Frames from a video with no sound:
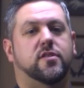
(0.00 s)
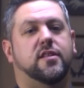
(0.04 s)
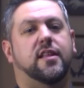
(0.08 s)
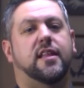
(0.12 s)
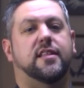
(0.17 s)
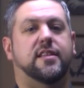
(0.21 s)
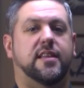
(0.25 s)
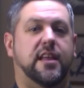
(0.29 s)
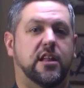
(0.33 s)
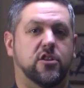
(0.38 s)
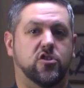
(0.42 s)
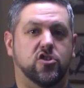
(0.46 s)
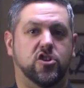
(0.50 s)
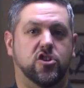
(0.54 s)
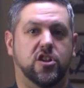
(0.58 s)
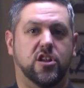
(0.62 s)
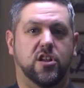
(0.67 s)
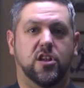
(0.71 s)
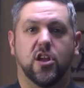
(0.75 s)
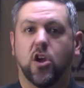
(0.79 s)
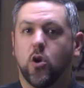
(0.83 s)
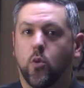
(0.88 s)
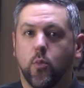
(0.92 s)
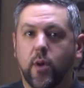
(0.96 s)
kinetic energy,
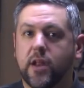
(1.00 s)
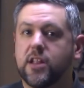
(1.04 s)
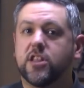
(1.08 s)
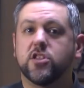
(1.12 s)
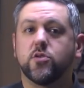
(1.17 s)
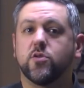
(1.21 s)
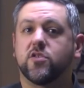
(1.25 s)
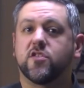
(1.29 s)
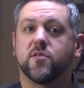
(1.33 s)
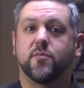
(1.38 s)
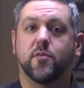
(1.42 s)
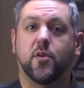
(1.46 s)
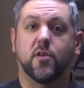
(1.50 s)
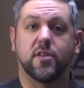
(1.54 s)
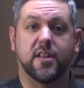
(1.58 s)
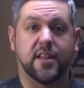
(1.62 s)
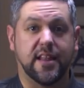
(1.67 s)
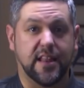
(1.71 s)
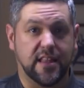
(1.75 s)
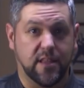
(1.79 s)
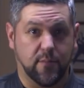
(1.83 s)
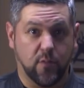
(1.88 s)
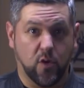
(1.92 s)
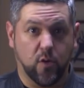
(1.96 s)
ready to explode at
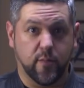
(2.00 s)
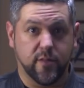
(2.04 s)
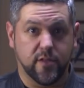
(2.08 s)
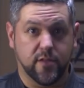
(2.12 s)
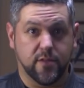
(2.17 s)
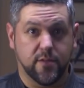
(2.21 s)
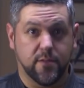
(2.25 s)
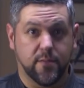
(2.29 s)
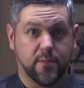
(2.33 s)
any moment.